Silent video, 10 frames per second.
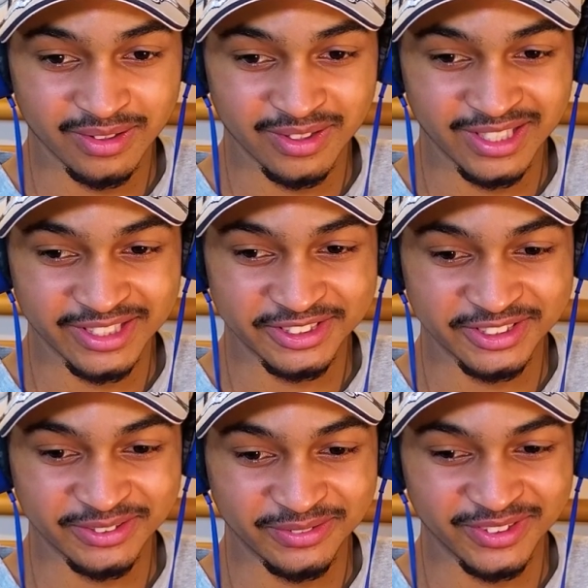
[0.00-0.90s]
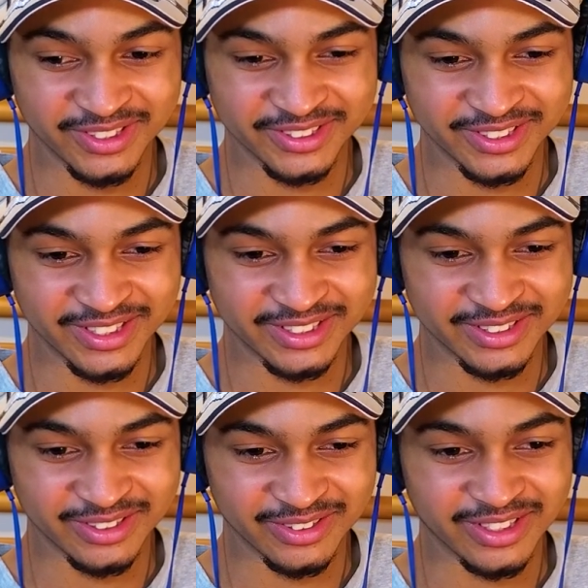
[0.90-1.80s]
Legacy of Thieves
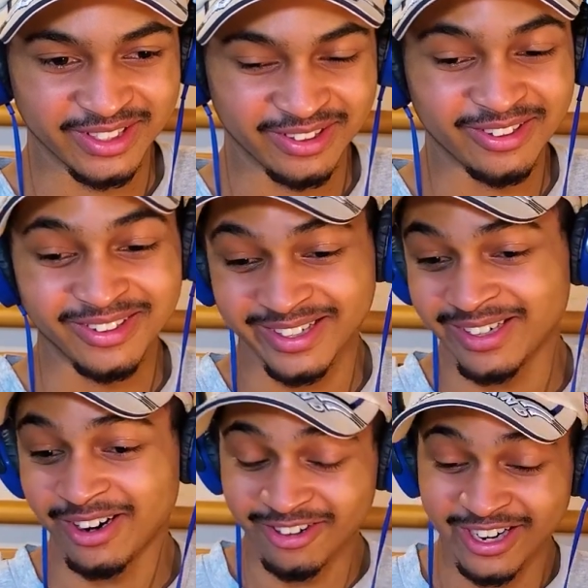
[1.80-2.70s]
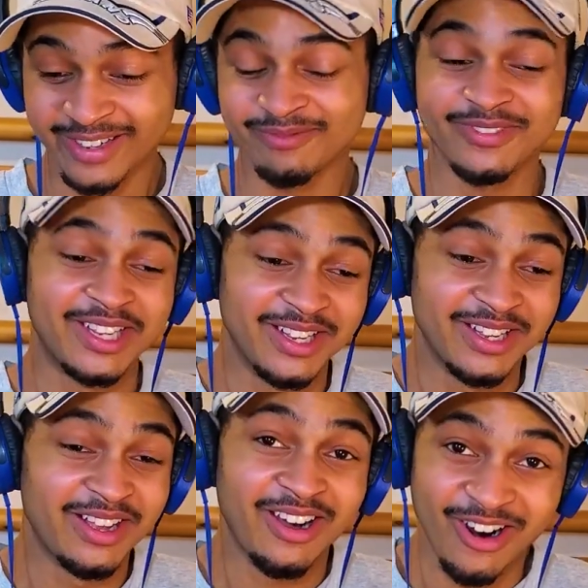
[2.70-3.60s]
Collection. Okay. Alright.
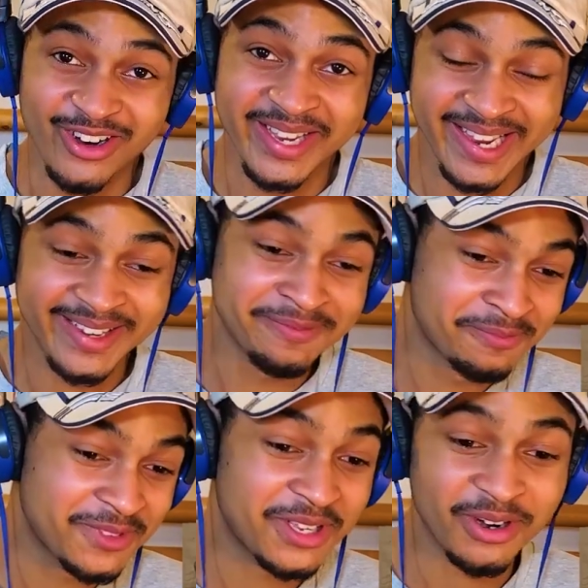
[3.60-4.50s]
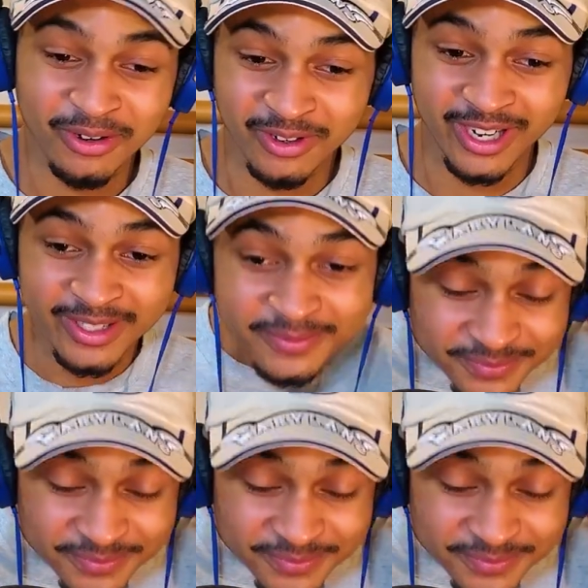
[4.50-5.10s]
Okay. Alright.